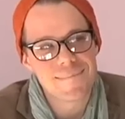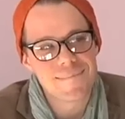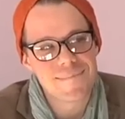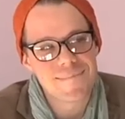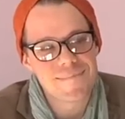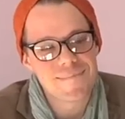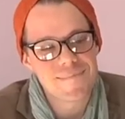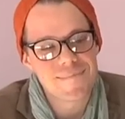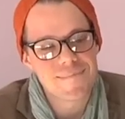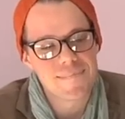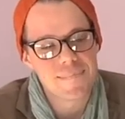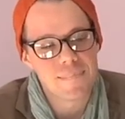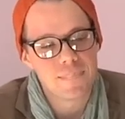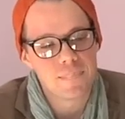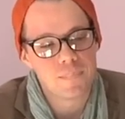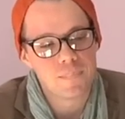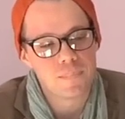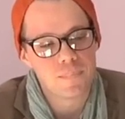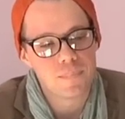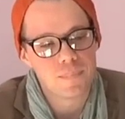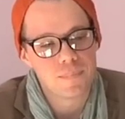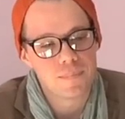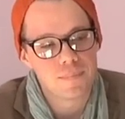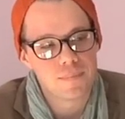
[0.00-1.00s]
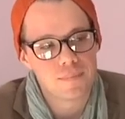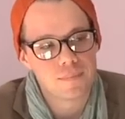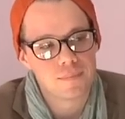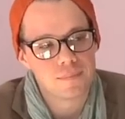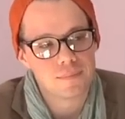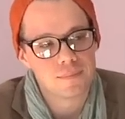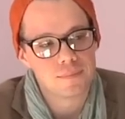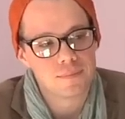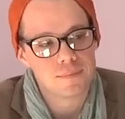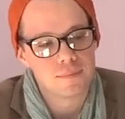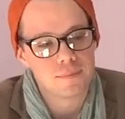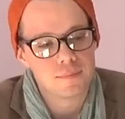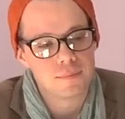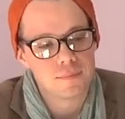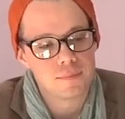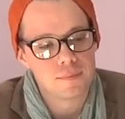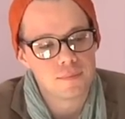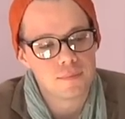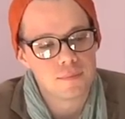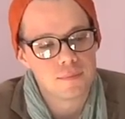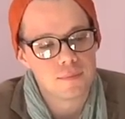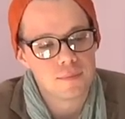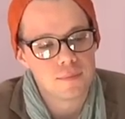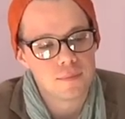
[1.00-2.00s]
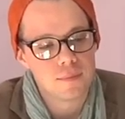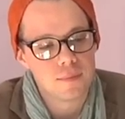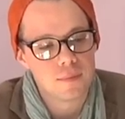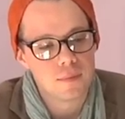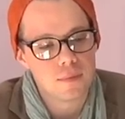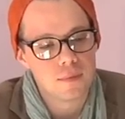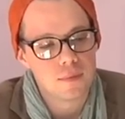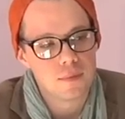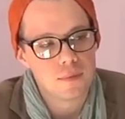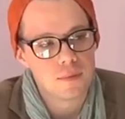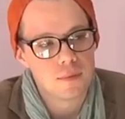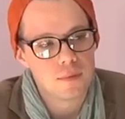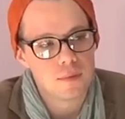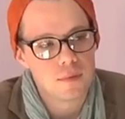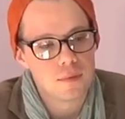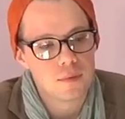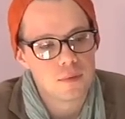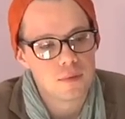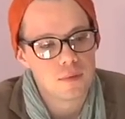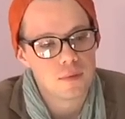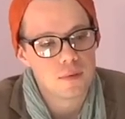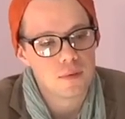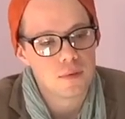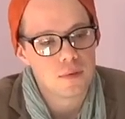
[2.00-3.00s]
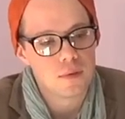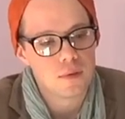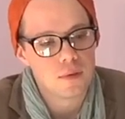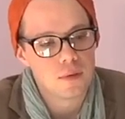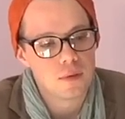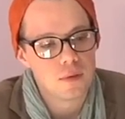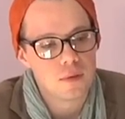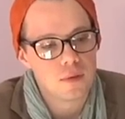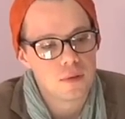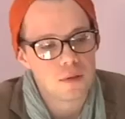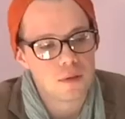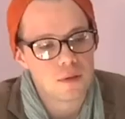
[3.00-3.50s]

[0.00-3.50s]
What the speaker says: (silent)